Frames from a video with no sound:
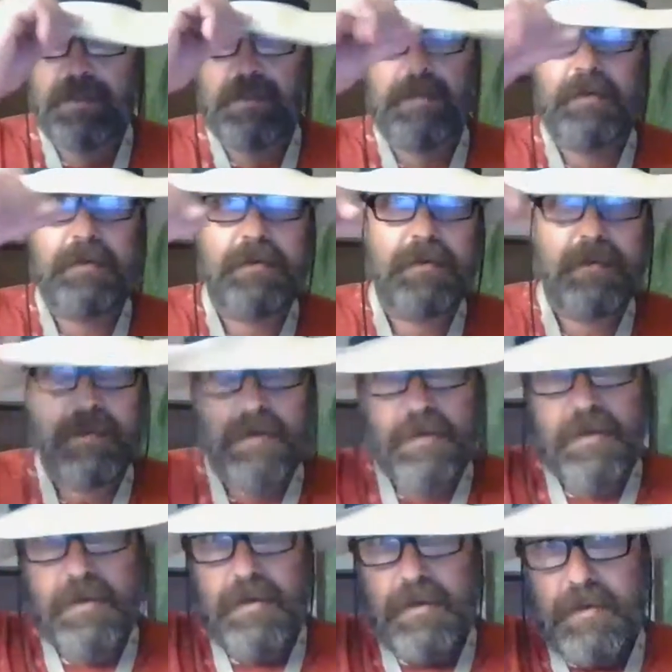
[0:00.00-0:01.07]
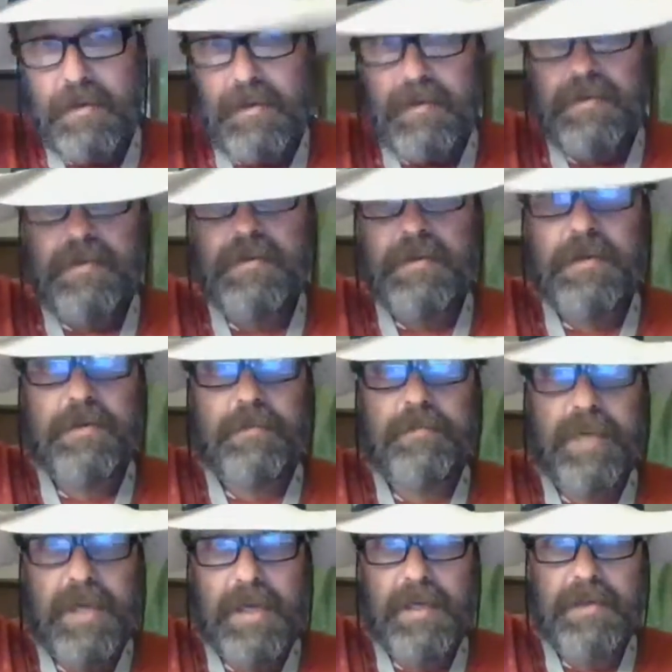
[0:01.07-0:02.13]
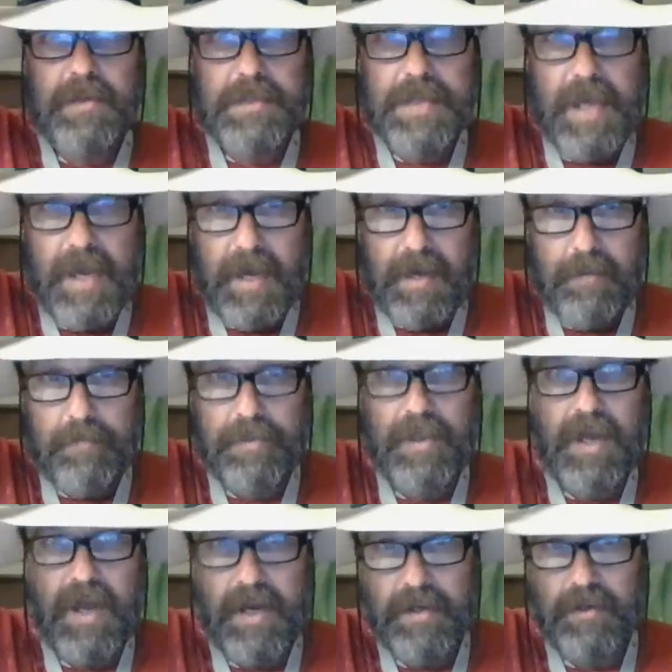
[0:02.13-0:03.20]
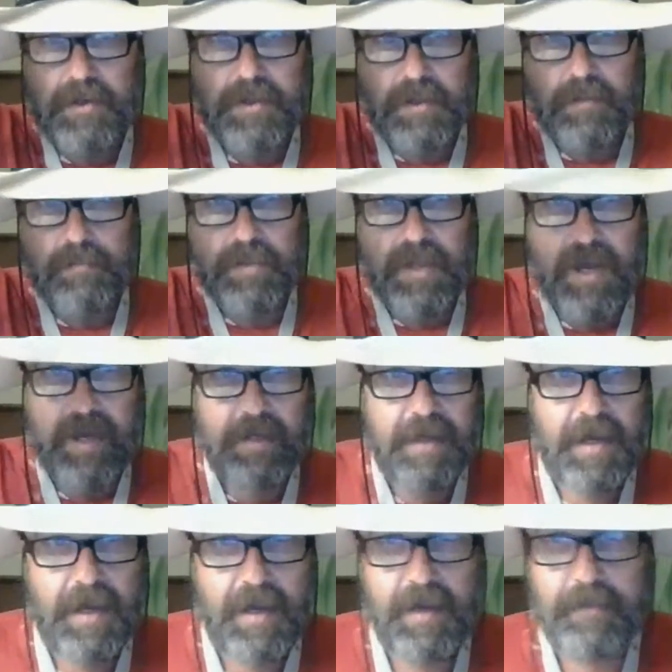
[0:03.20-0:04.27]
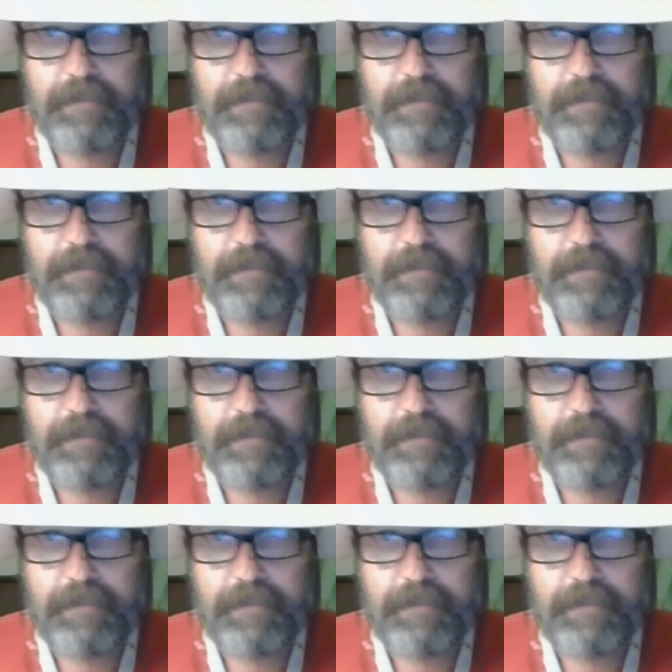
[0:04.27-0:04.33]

to either paint this hat black or get a black hat